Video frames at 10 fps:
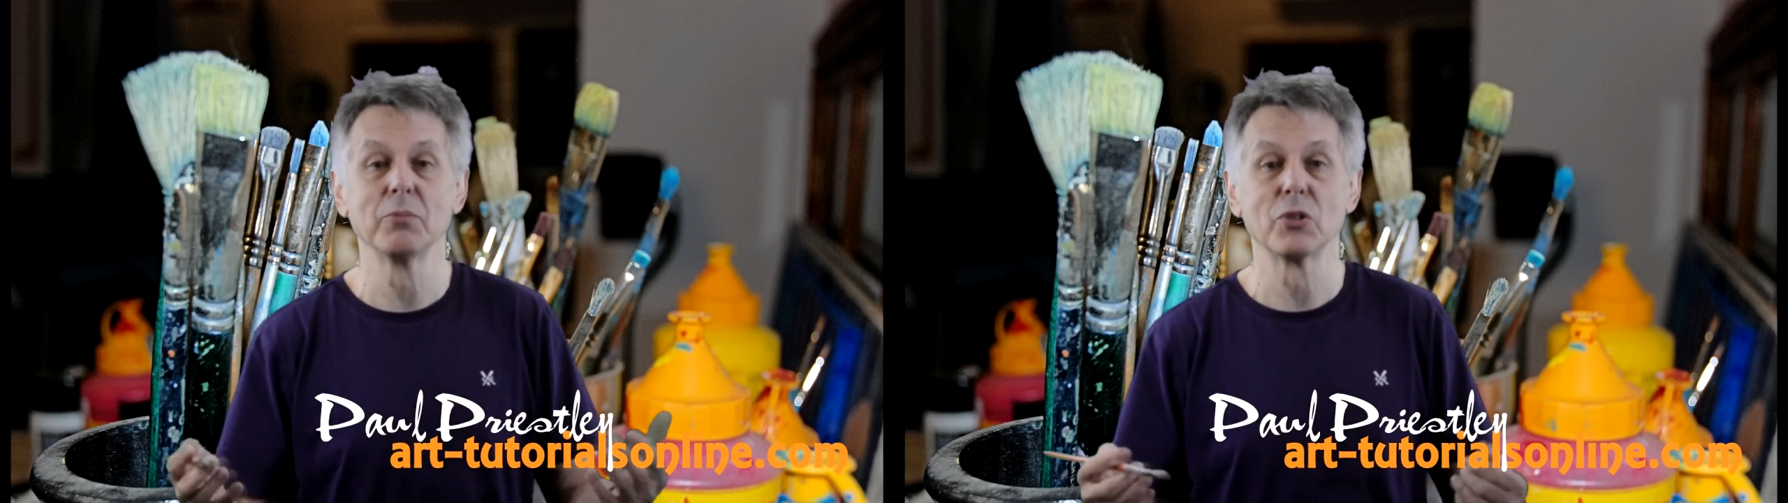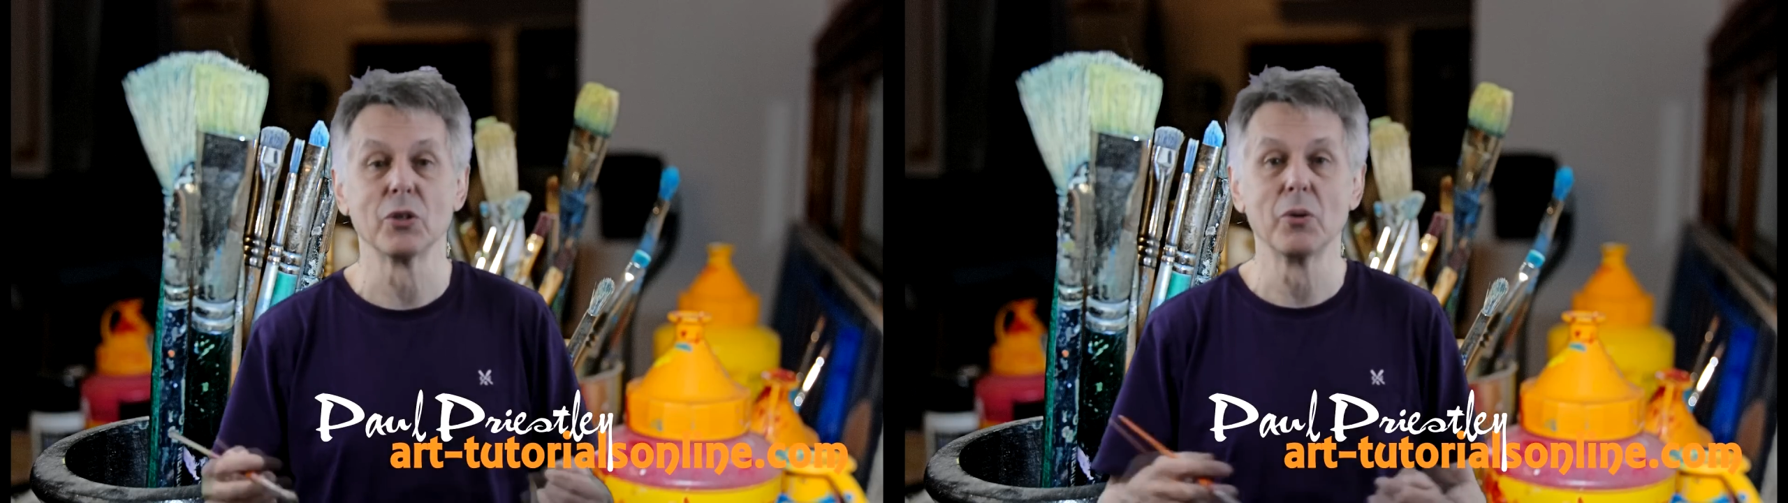
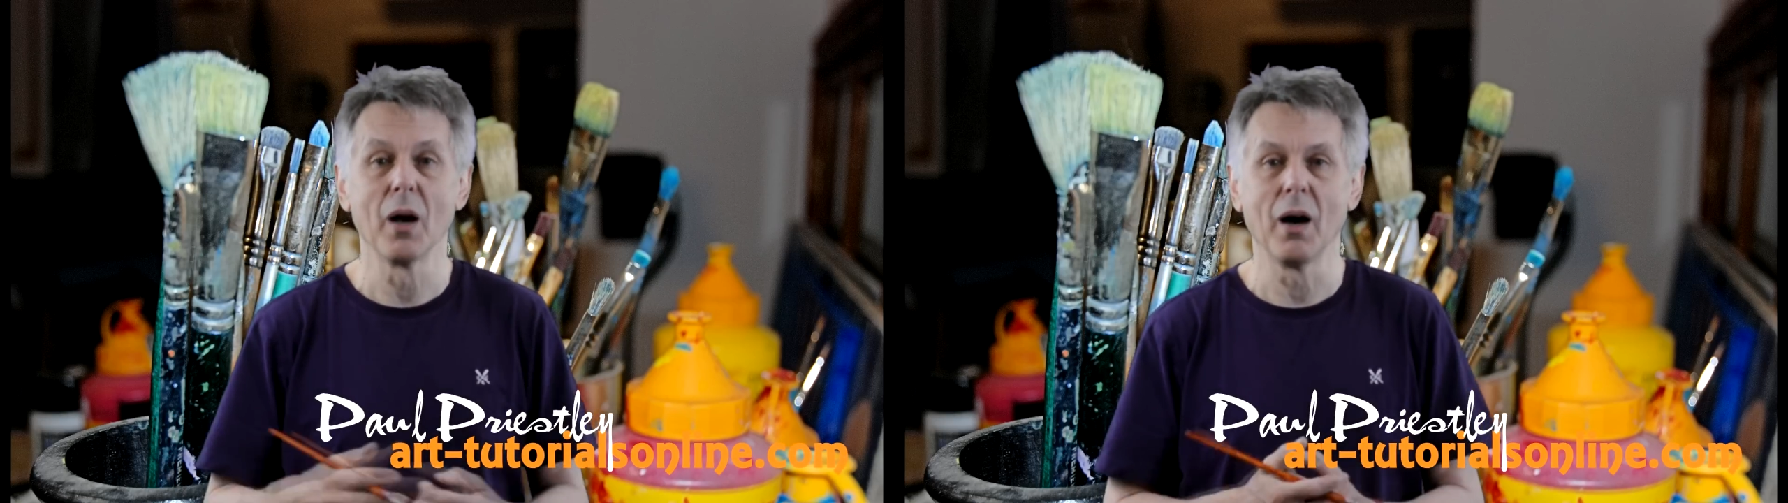to